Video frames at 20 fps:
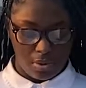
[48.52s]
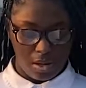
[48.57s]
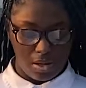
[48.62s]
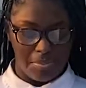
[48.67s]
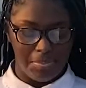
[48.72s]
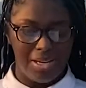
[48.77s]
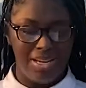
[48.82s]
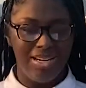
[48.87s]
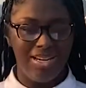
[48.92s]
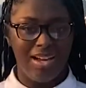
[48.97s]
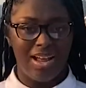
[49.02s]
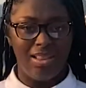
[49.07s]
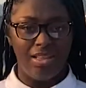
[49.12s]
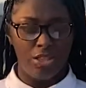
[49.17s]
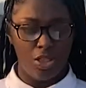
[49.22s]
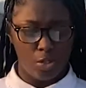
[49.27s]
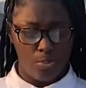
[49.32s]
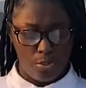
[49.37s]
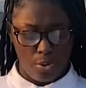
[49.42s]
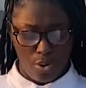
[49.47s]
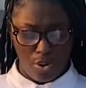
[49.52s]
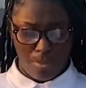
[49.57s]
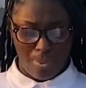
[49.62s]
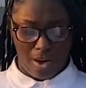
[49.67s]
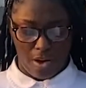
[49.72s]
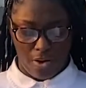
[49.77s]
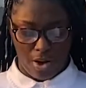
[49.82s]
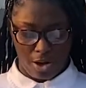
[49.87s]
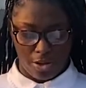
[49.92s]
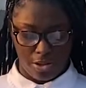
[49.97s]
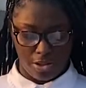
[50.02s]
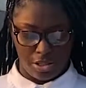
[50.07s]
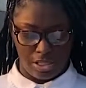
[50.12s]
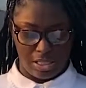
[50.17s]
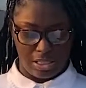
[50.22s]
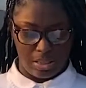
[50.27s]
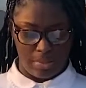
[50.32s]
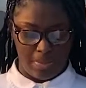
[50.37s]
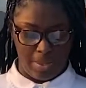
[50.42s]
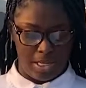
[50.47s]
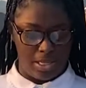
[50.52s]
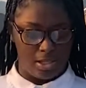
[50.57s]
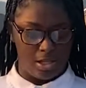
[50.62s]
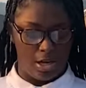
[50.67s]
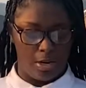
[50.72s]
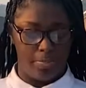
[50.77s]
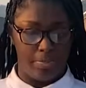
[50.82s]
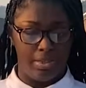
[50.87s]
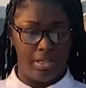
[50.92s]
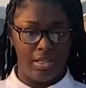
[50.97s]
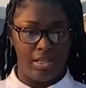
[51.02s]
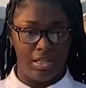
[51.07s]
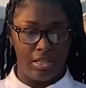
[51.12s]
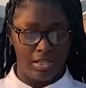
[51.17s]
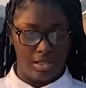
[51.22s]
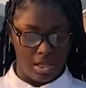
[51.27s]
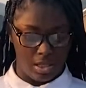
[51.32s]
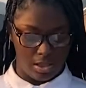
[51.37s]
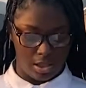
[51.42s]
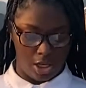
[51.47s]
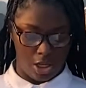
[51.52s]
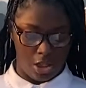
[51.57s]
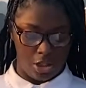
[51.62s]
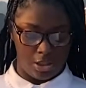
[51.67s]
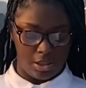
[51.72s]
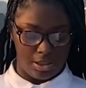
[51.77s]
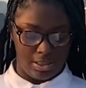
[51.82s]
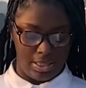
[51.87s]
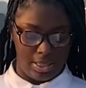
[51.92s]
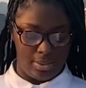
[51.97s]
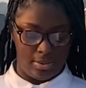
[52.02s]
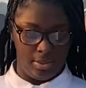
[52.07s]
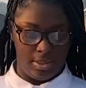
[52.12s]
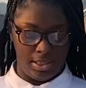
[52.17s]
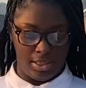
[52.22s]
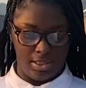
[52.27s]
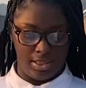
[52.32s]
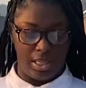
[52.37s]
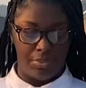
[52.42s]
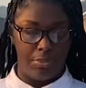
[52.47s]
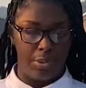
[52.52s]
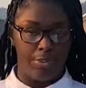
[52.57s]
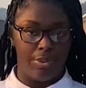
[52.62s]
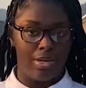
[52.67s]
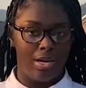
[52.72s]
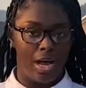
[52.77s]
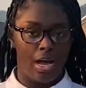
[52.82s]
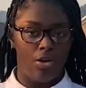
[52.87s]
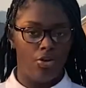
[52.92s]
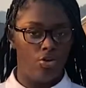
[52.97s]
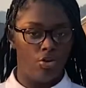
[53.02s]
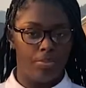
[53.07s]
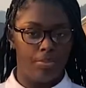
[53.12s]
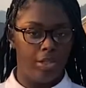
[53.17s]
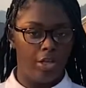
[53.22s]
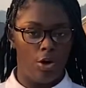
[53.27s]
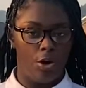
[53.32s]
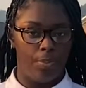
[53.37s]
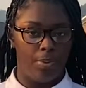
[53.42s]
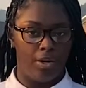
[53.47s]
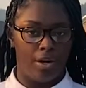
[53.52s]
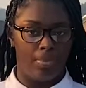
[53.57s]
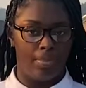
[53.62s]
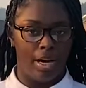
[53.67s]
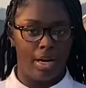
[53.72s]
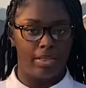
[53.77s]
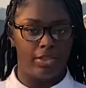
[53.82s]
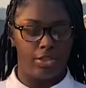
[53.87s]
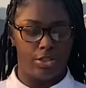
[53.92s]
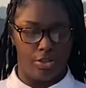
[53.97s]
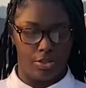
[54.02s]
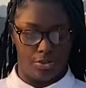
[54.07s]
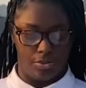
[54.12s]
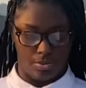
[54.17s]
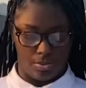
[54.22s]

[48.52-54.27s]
Being knowledgeable about others expands our abilities to understand things that we would not normally open our minds to.